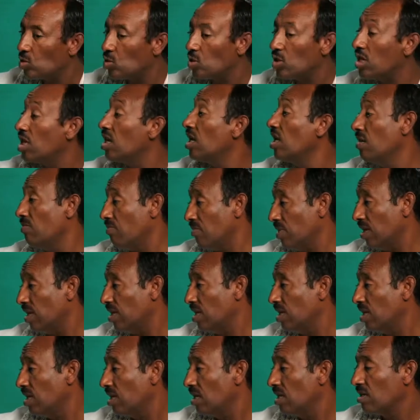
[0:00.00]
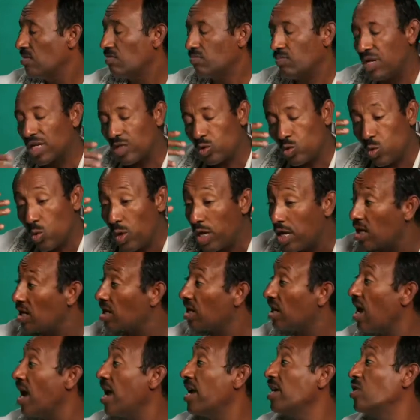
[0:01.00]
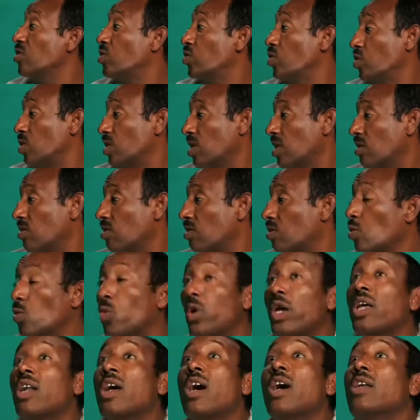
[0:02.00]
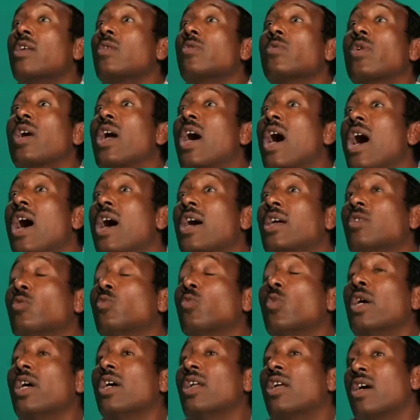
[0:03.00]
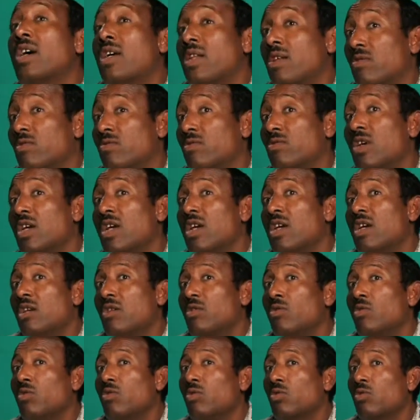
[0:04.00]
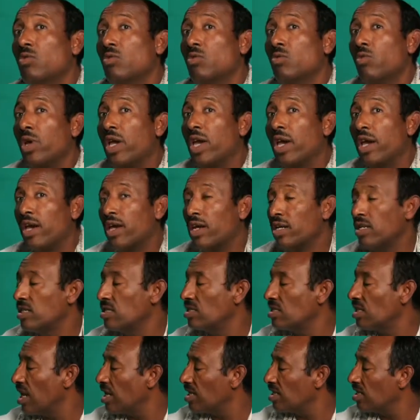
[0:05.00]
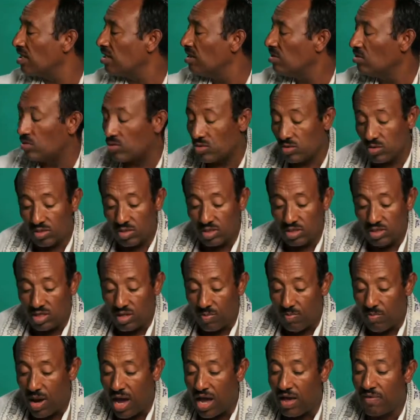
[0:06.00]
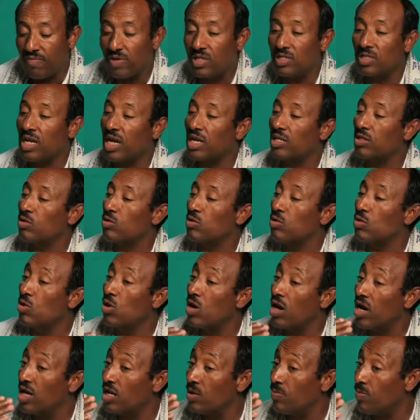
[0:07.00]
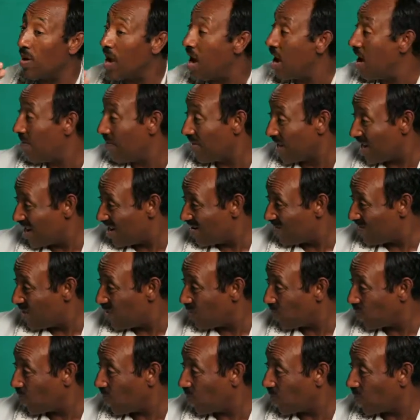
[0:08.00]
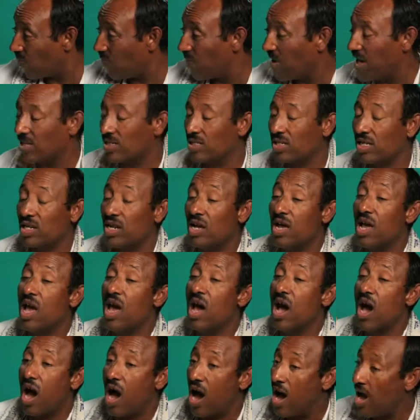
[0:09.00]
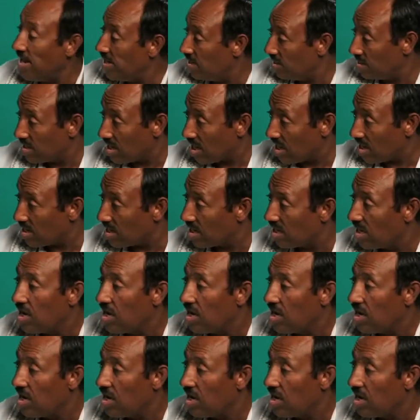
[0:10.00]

to kill me. But we cried to the Lord, where are you, God? Where are you? You, we heard that in, your, in the Bible that you help Abraham, our forefather, Isaac.